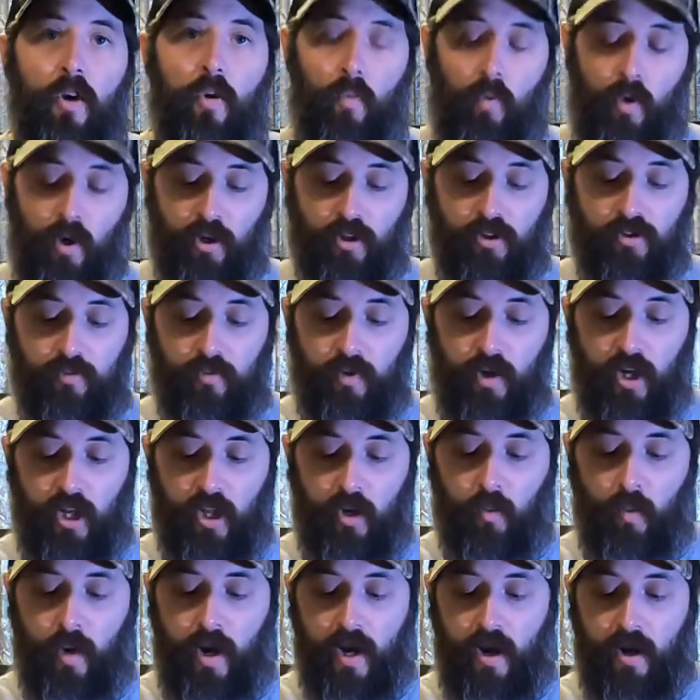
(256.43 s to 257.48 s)
Works really
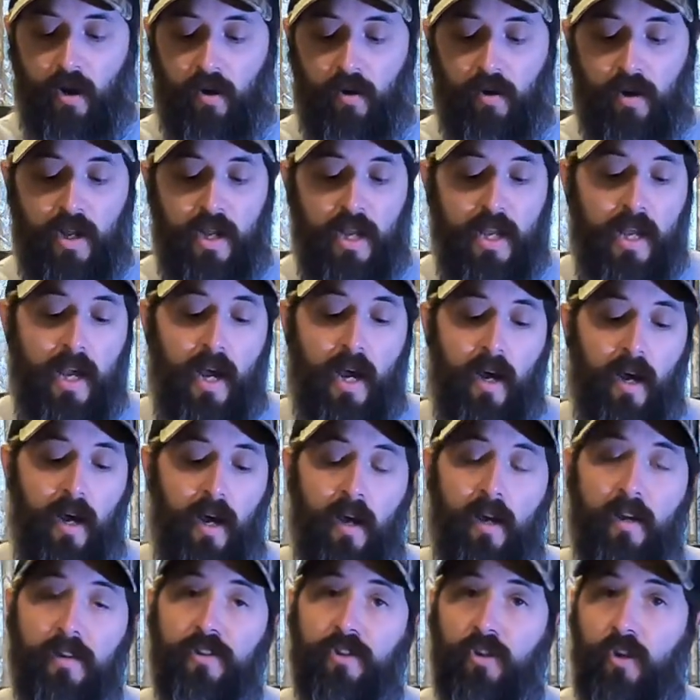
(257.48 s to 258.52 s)
well.
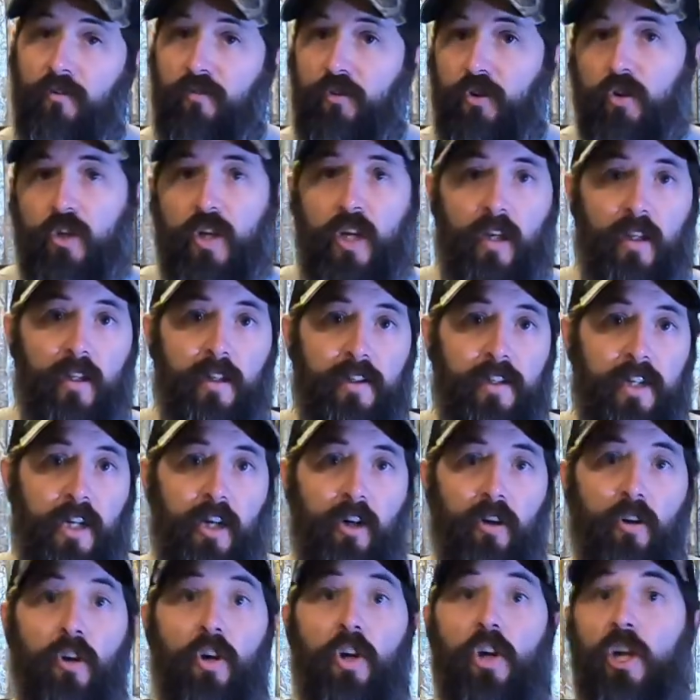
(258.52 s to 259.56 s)
Uh, so if you kill a
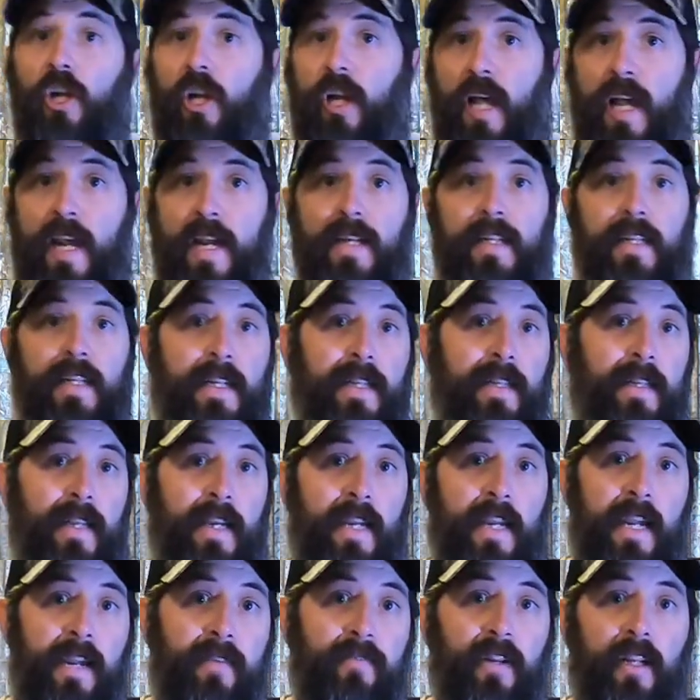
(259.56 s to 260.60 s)
deer late in the
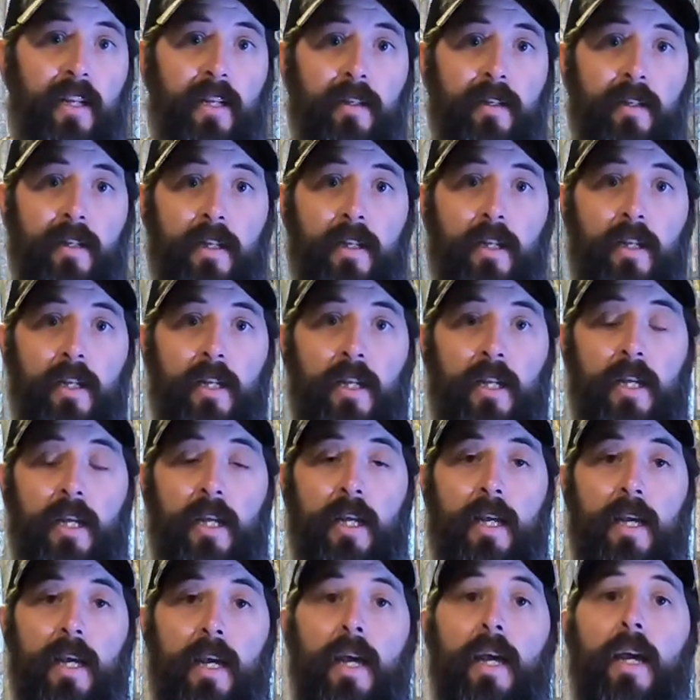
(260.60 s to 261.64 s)
evening
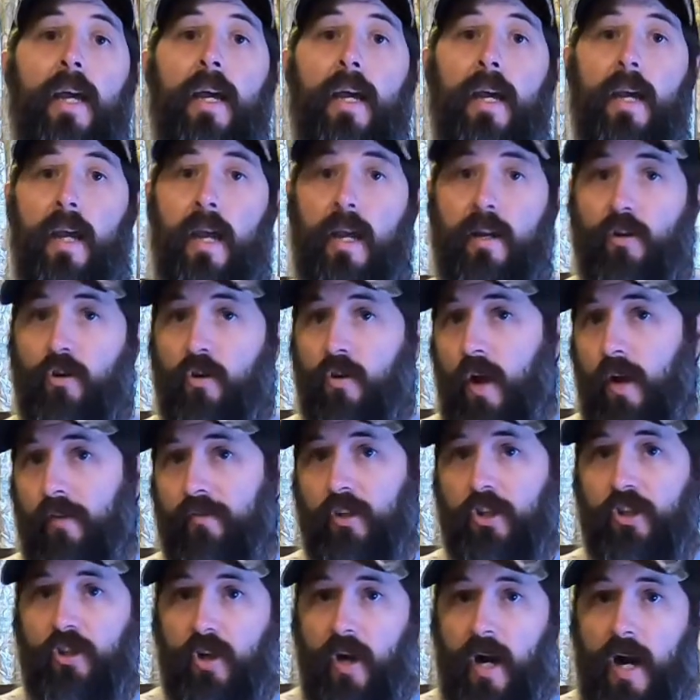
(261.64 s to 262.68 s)
and you have
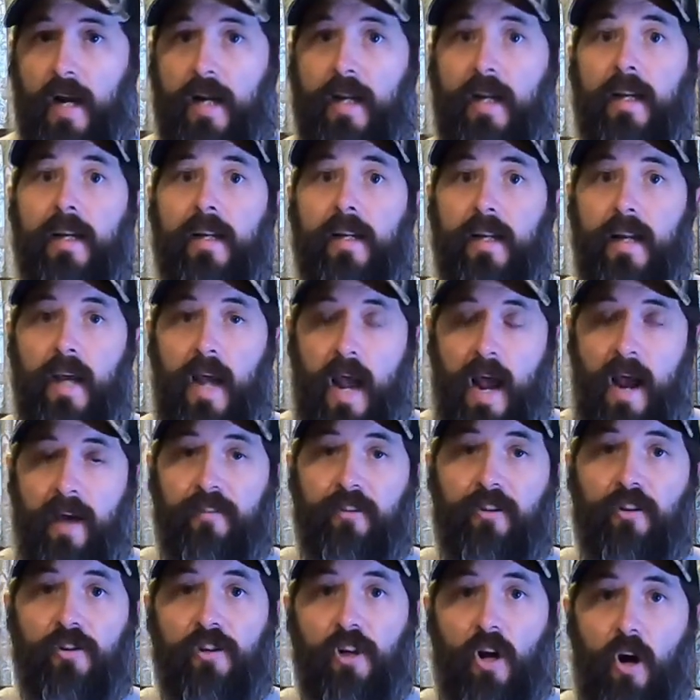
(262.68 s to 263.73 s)
to track it
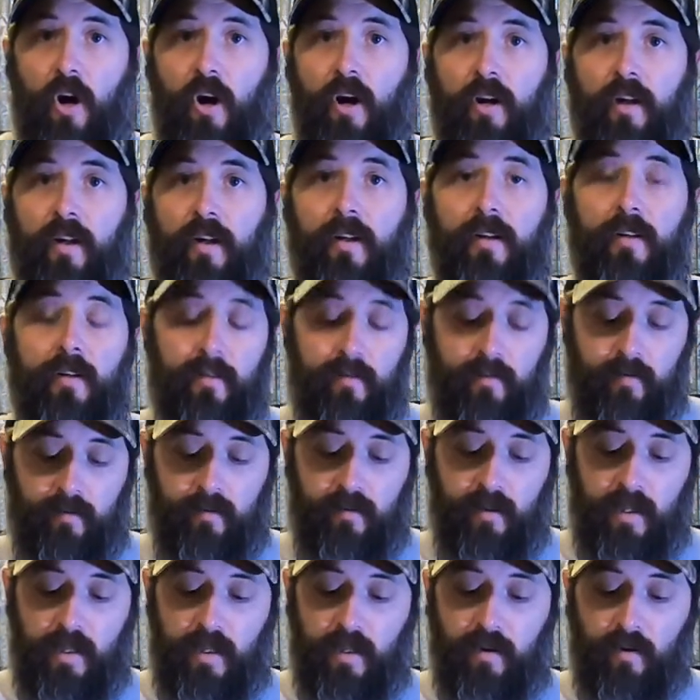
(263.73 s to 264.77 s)
after dark,
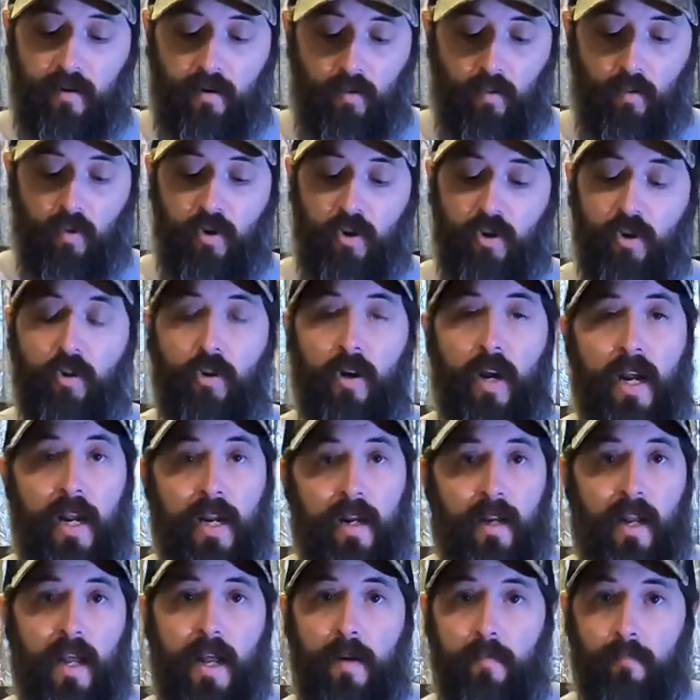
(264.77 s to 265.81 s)
your
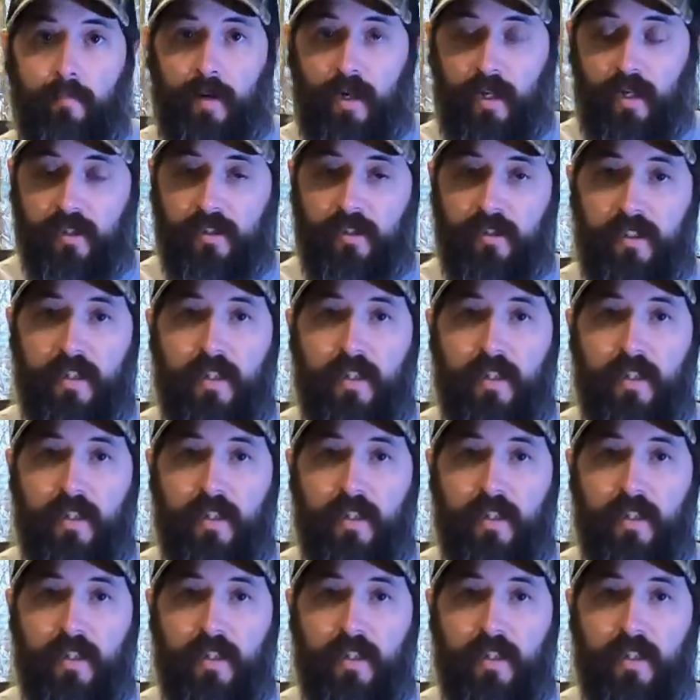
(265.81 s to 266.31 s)
headlamp plus